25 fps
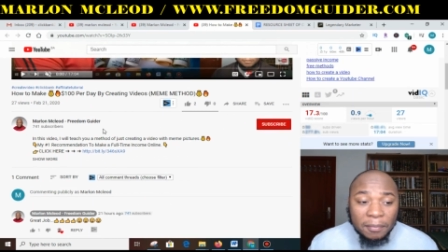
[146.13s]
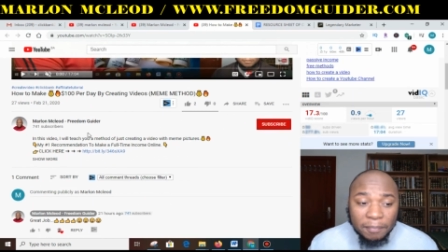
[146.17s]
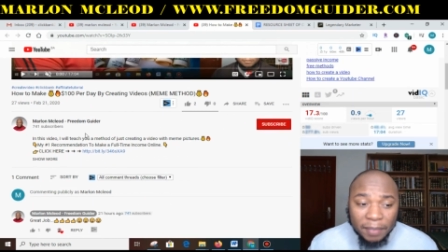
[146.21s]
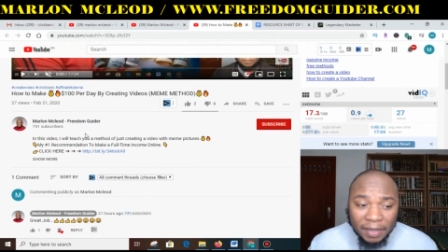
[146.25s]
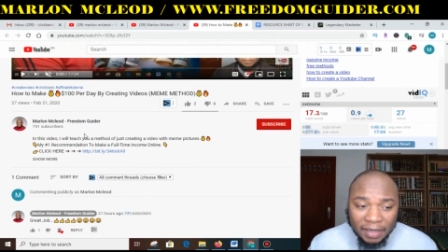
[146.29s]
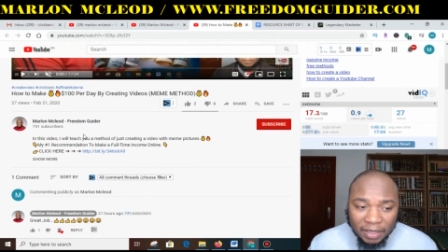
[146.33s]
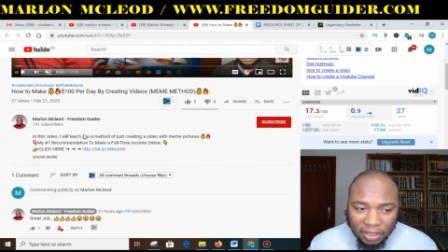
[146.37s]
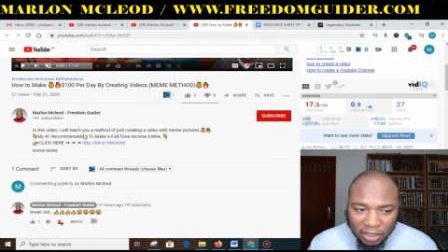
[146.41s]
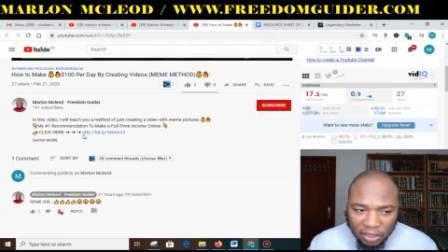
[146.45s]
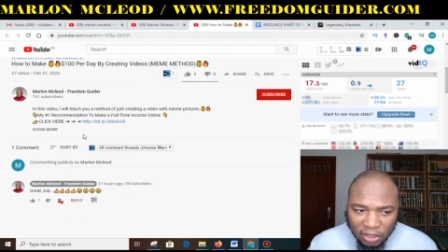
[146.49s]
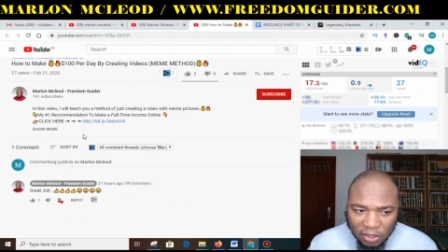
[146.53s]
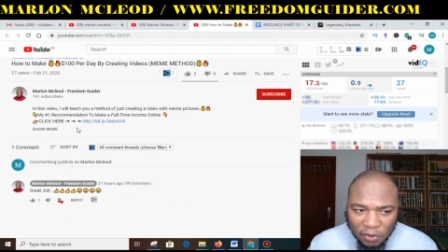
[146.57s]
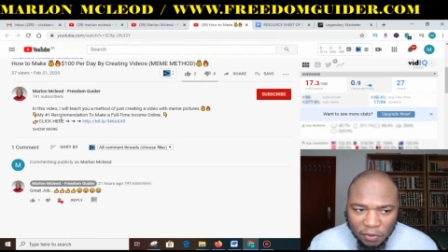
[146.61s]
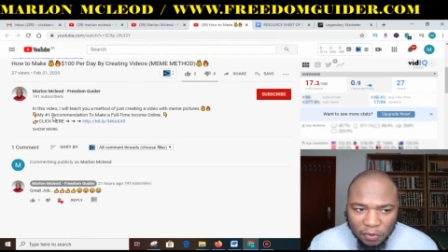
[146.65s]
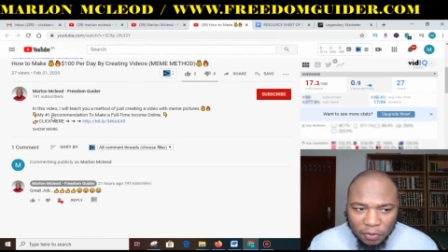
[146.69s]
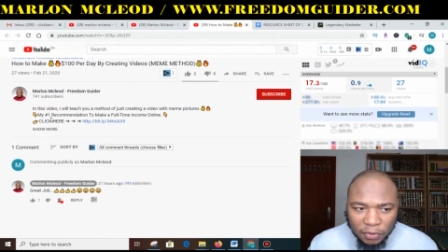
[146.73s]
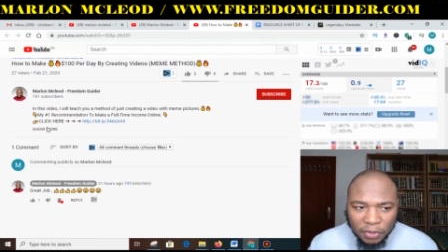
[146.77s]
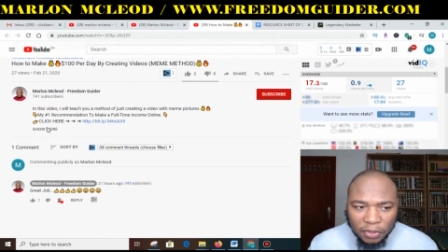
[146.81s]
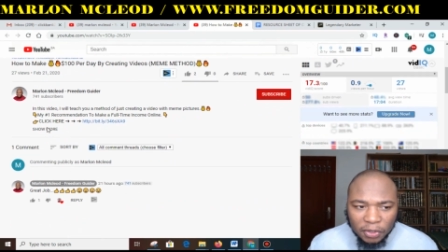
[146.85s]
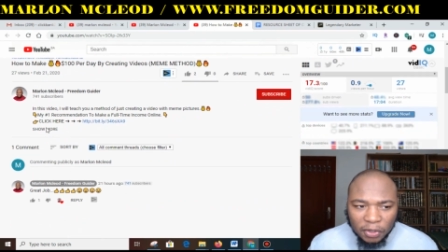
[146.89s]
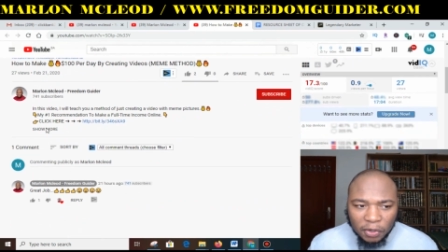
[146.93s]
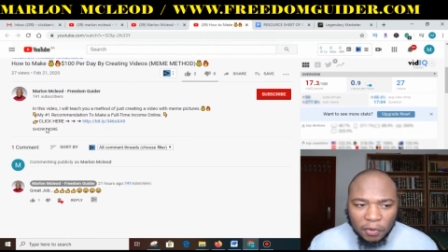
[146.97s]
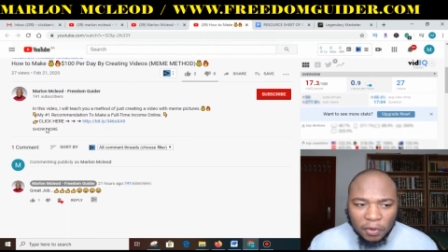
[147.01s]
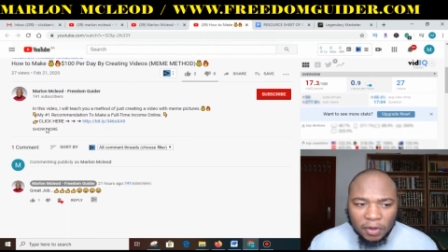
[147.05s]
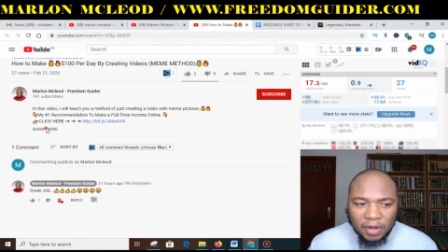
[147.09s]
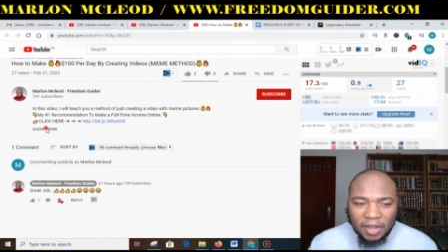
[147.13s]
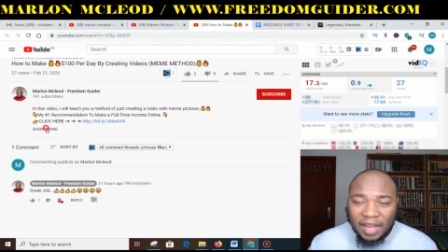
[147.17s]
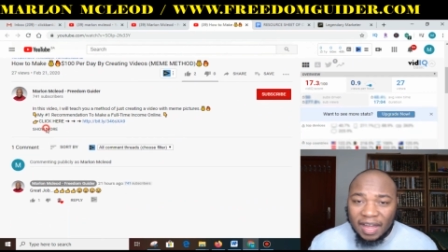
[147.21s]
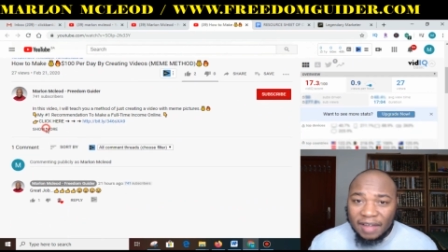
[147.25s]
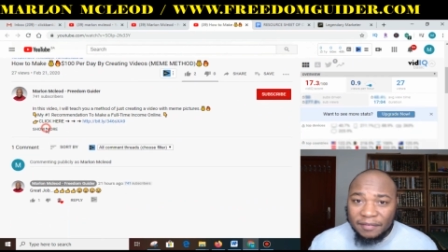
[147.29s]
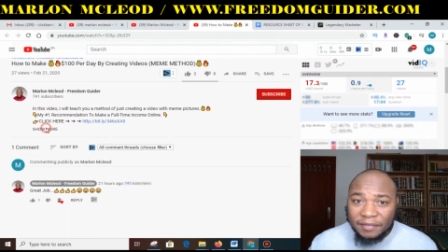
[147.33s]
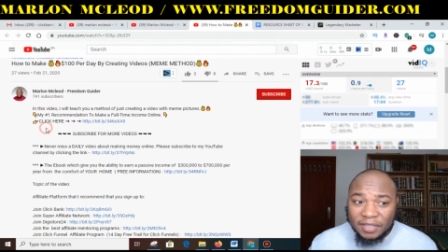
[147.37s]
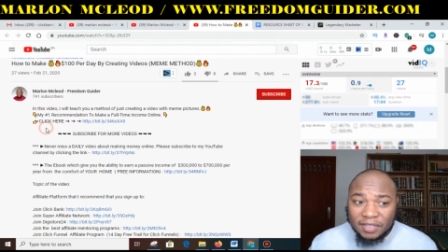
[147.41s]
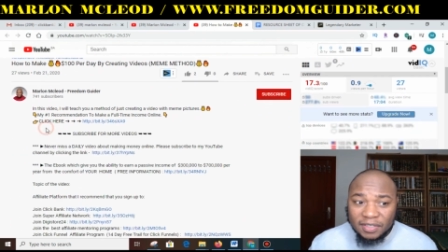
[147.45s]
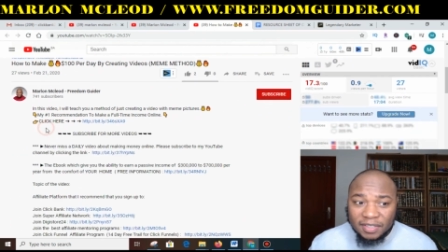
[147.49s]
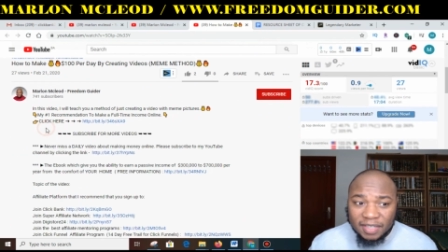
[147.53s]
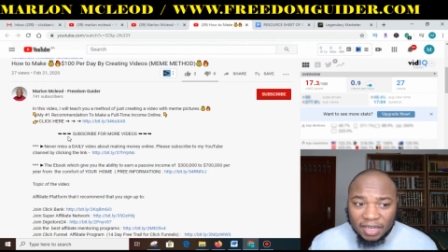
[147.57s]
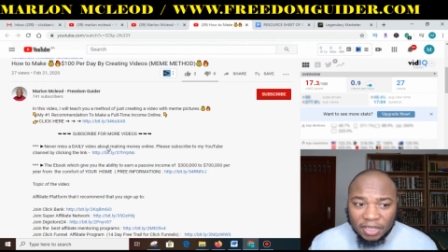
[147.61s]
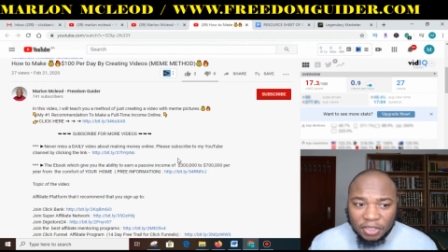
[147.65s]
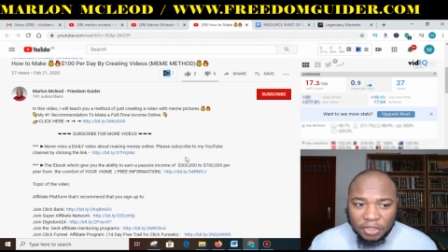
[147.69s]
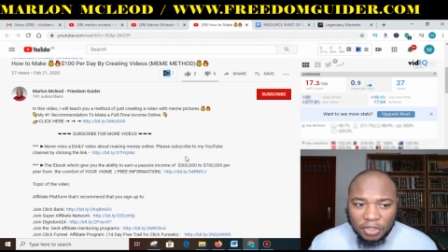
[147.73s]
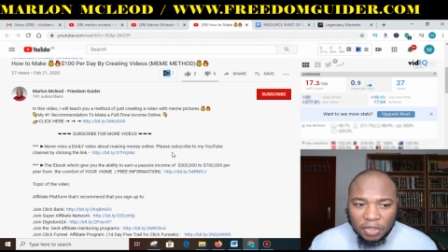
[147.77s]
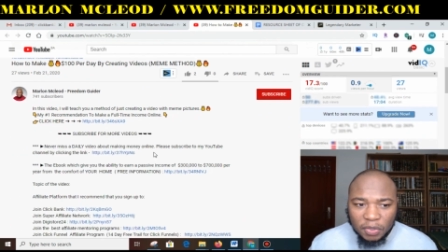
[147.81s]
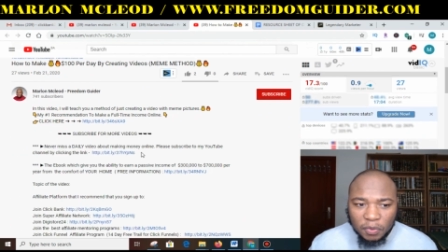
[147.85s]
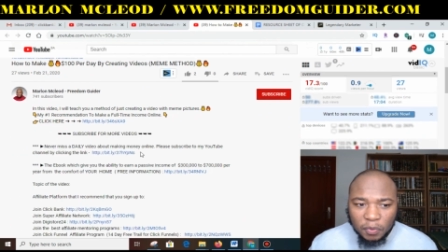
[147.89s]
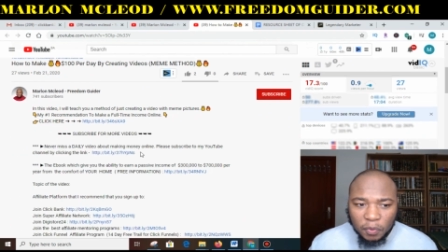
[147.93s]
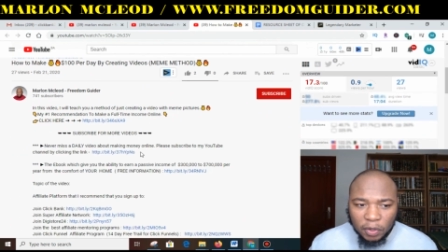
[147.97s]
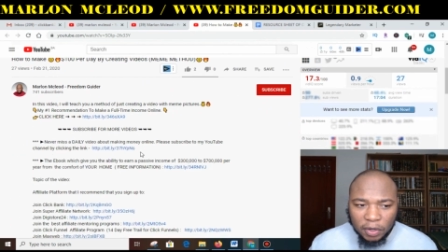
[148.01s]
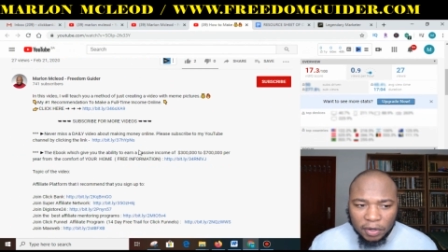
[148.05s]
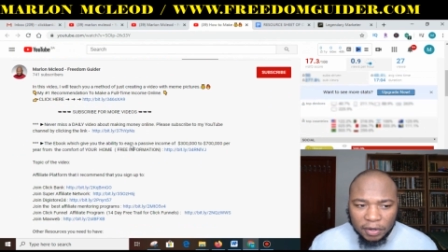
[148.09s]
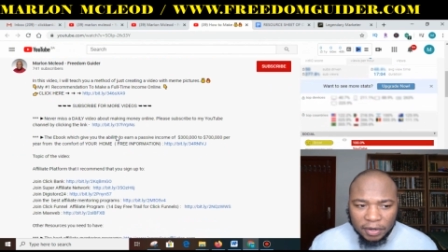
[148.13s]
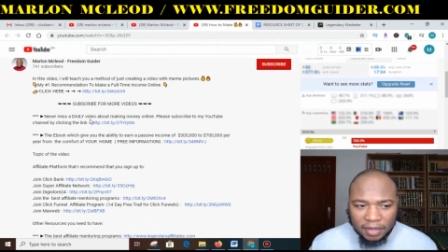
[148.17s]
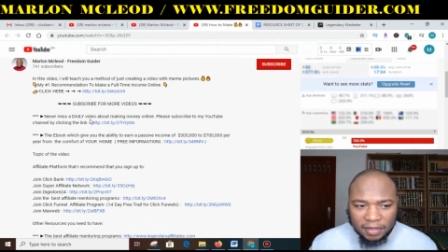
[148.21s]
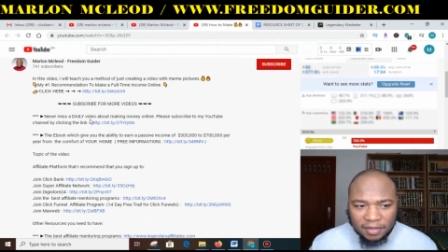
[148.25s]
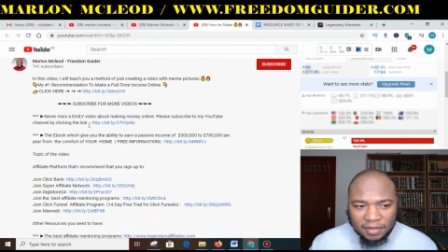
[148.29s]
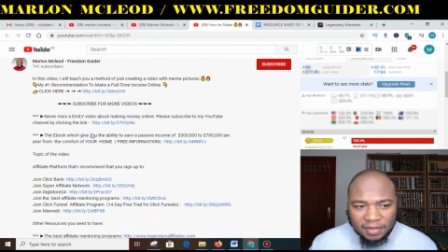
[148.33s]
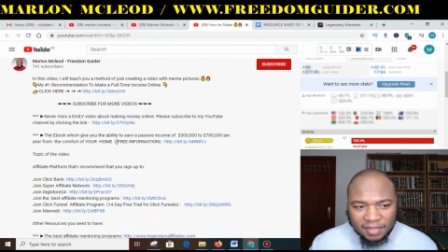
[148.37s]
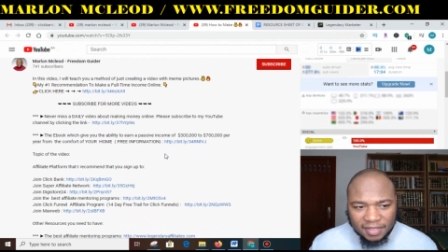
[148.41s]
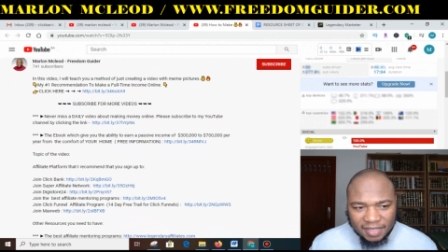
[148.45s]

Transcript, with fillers: Below, you're going to have a section where it